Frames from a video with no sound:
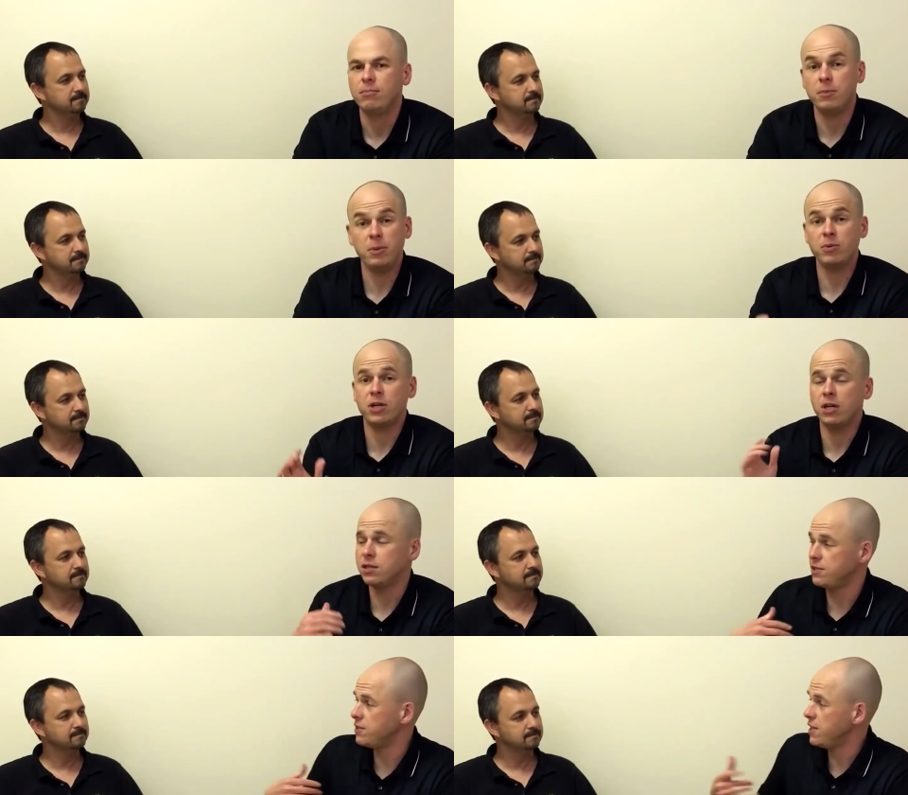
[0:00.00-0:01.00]
Speaker 1: But people call
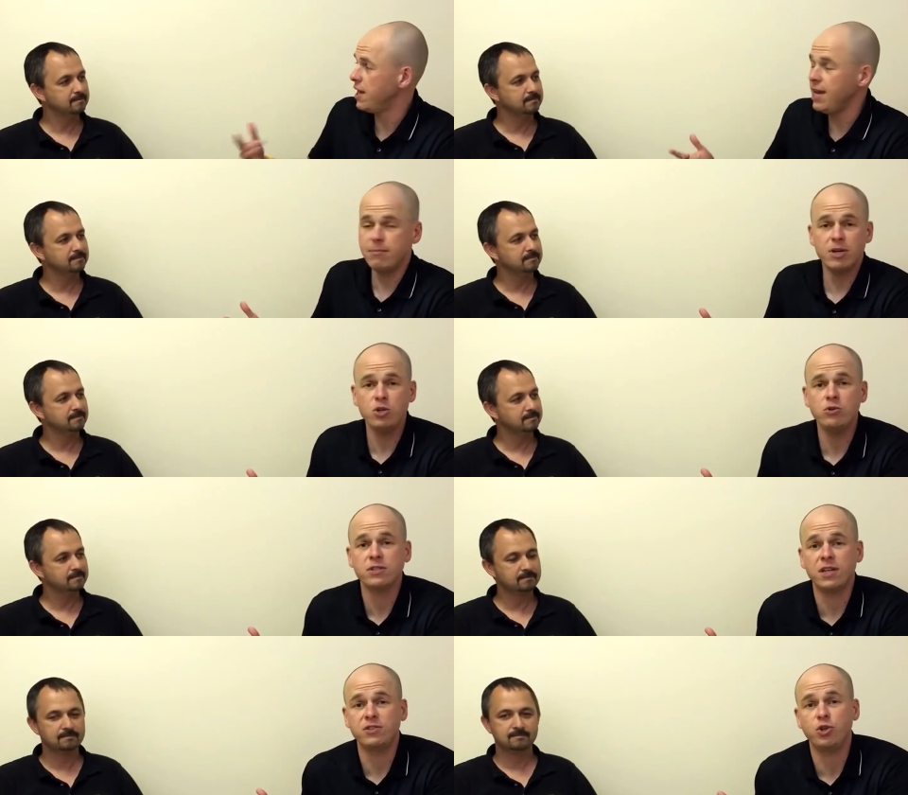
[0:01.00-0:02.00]
us and say, hey, my
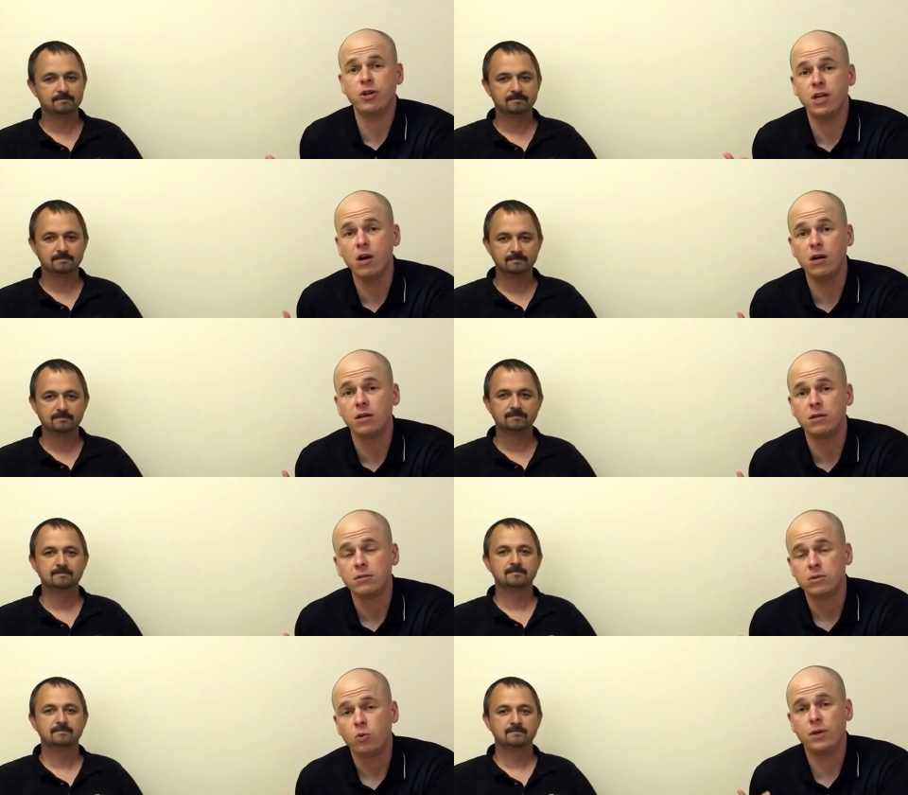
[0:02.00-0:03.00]
unit's not turning on.
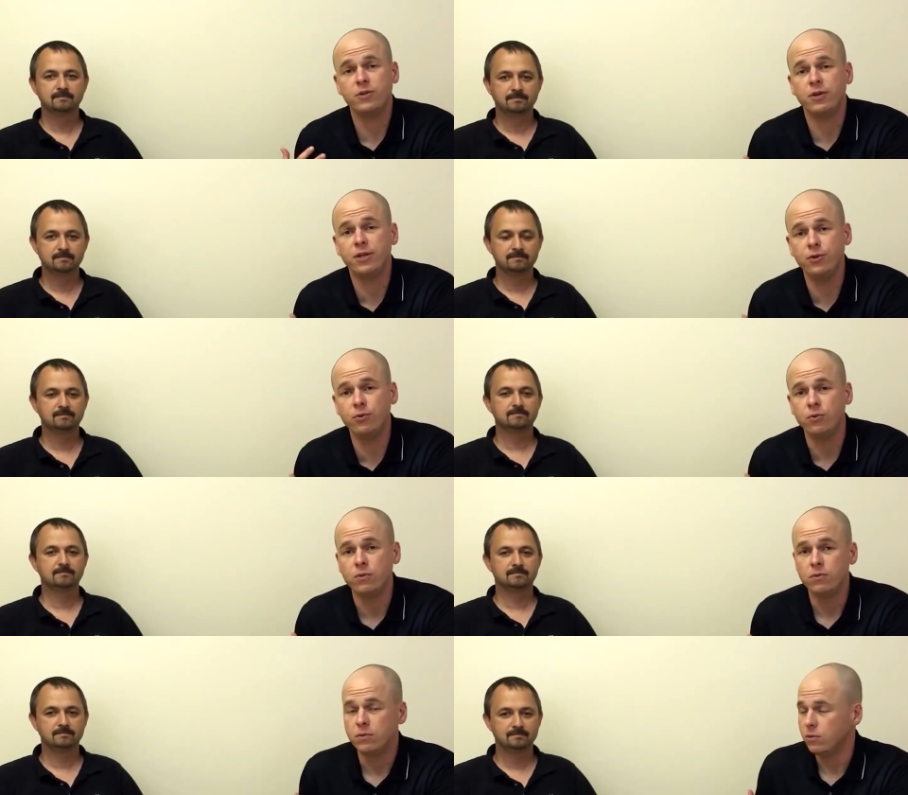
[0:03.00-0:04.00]
What do I do?
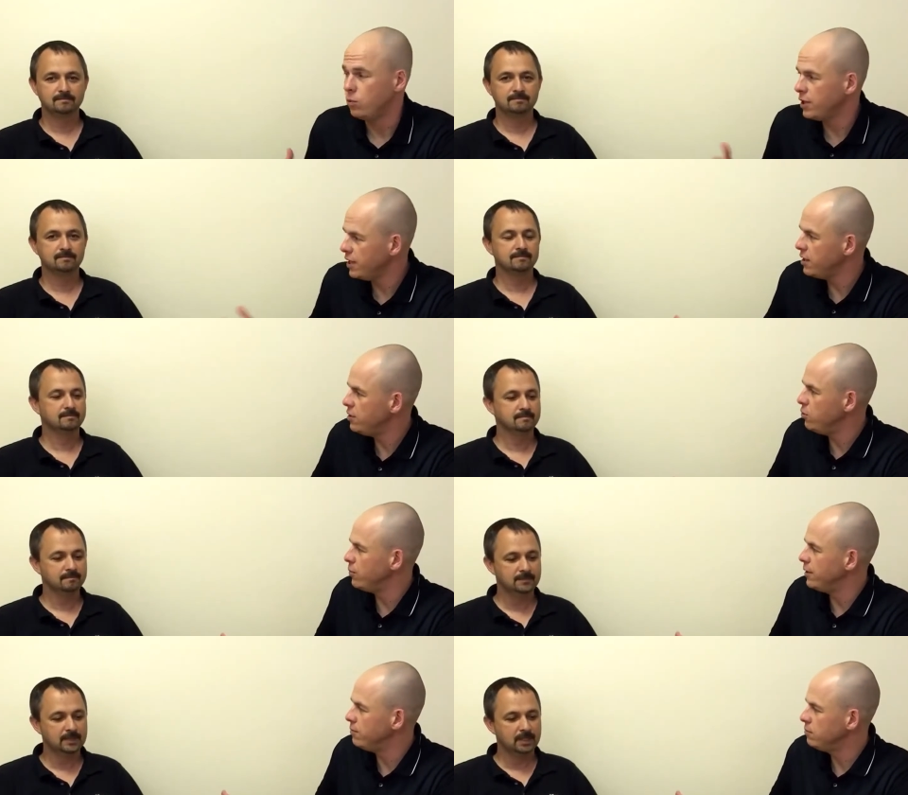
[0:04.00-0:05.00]
What can they do,
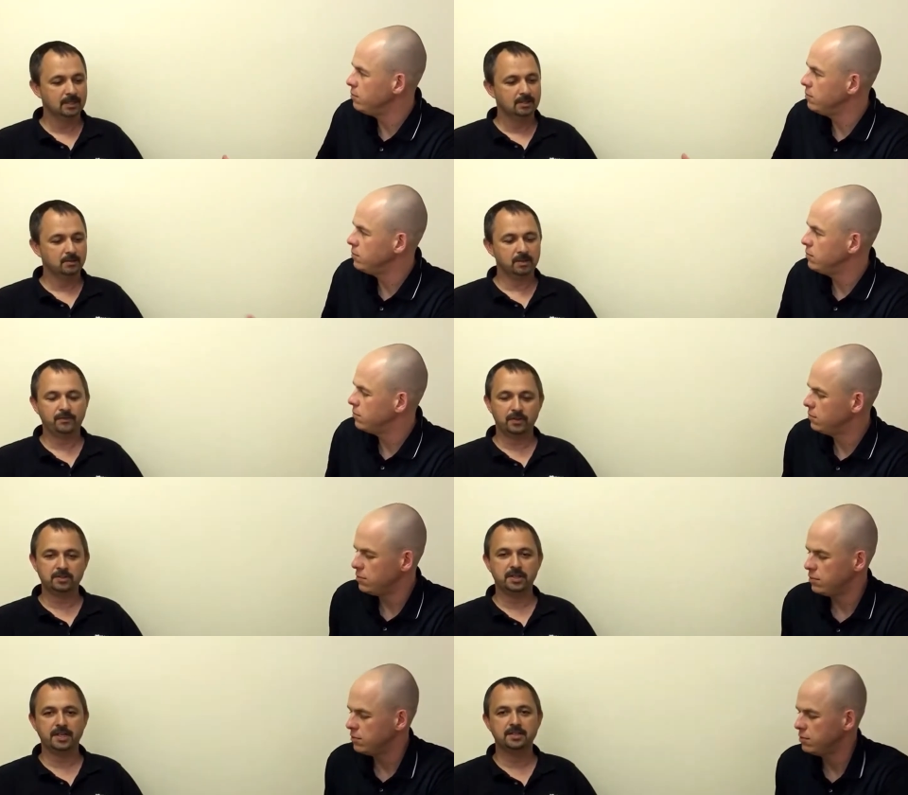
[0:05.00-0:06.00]
William? Well, the
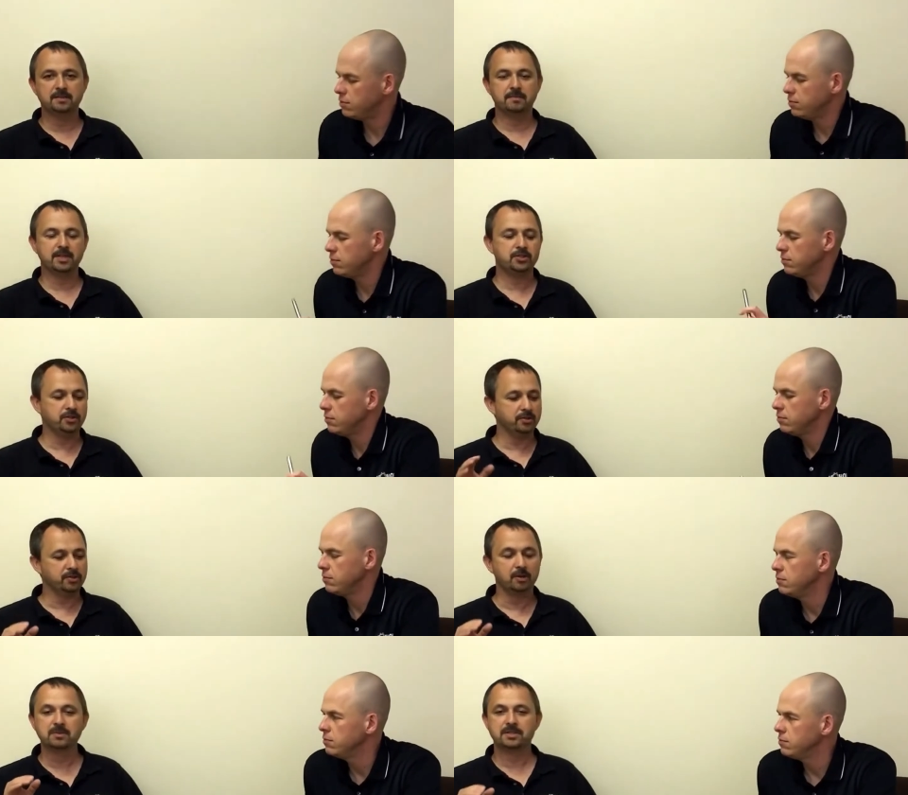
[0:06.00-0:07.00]
first thing
Speaker 2: is to make sure your
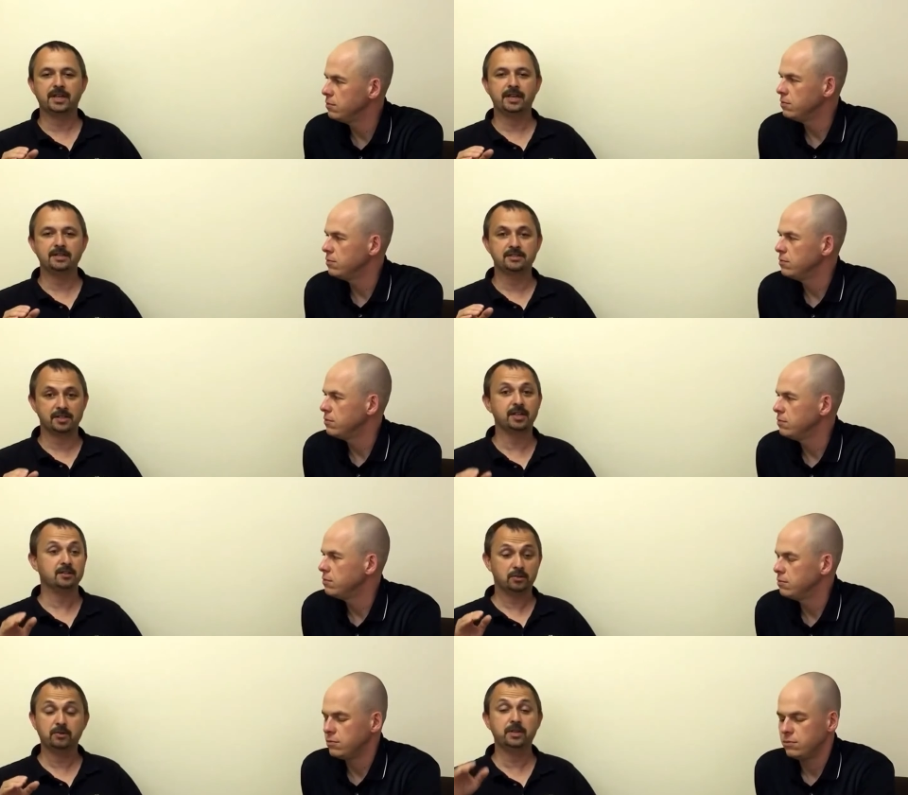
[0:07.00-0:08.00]
thermostat is
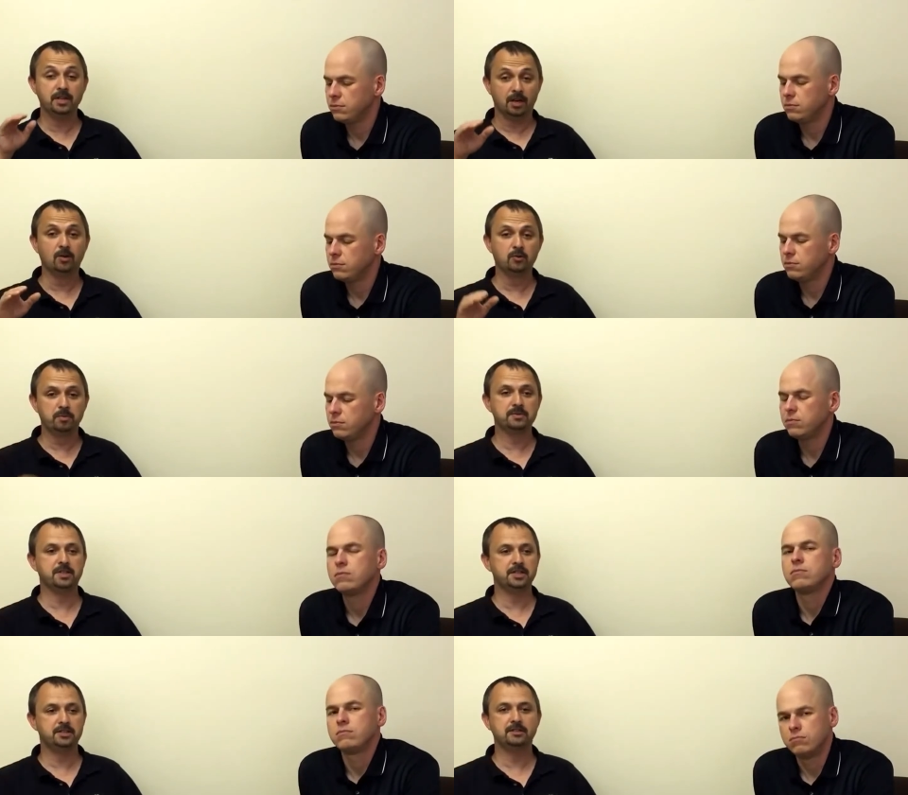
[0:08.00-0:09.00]
set to the on
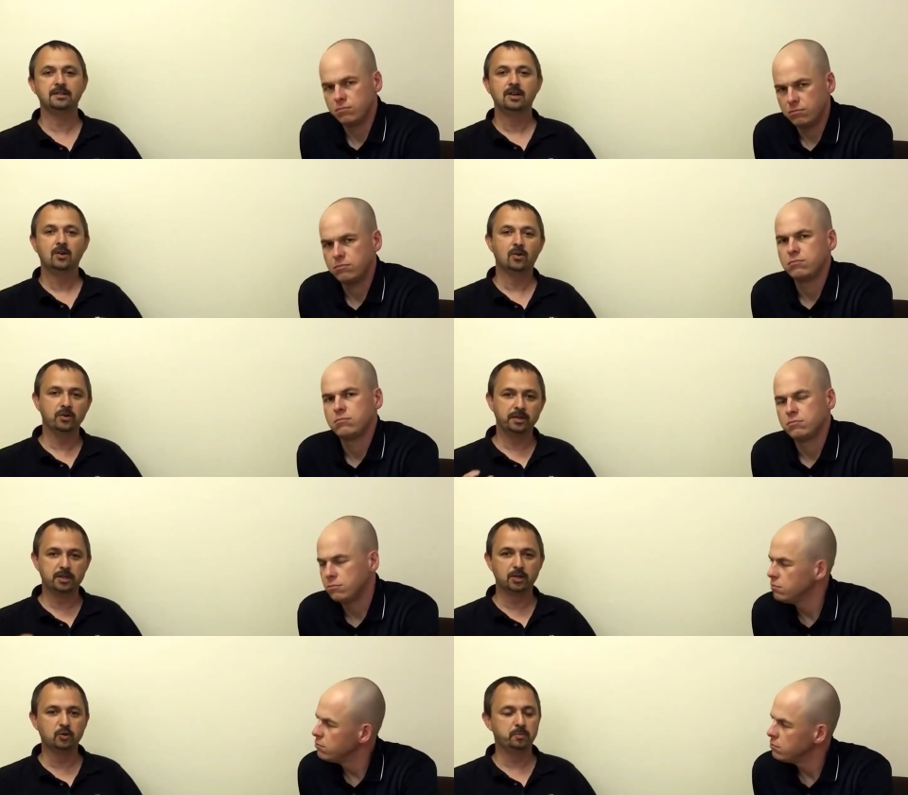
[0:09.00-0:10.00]
position or the
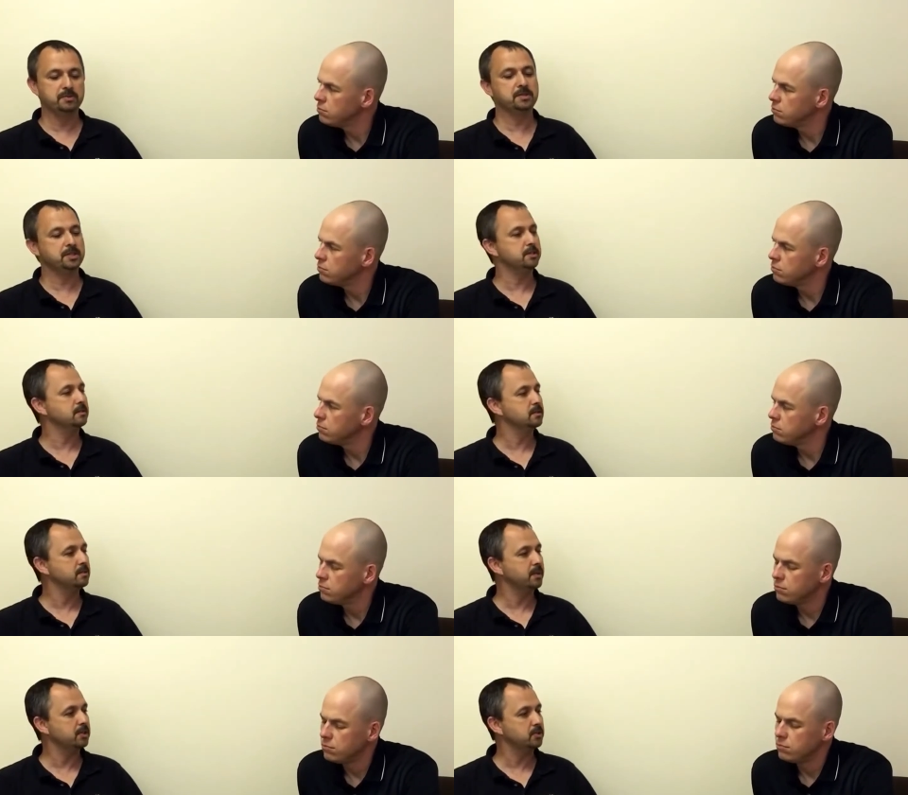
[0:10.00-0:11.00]
cool position
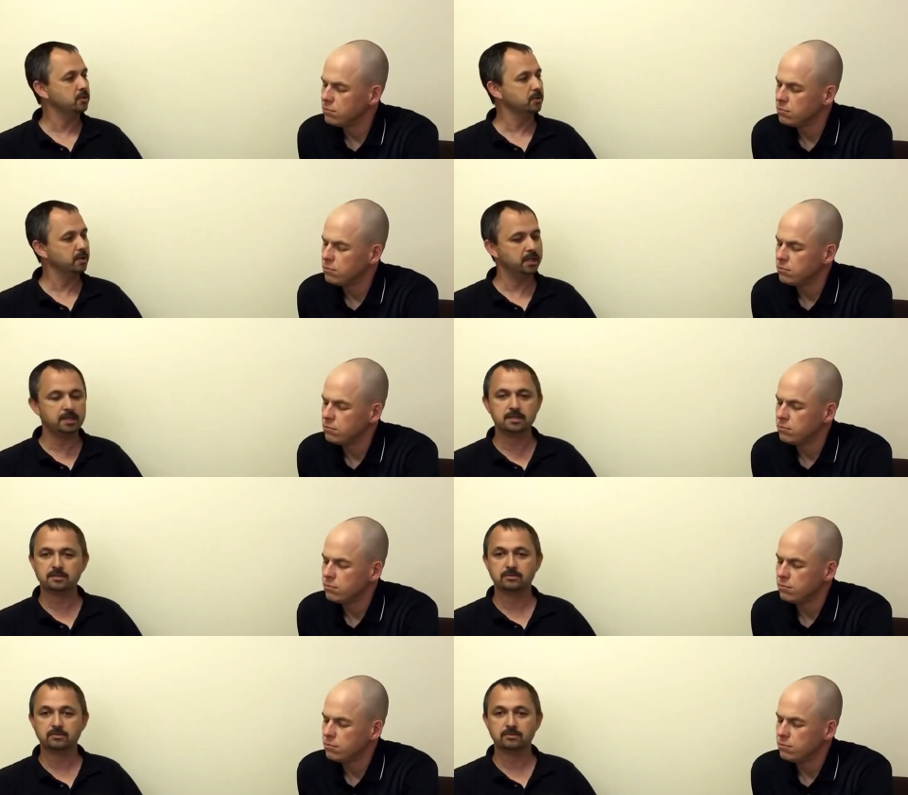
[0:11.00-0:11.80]
to make sure that it is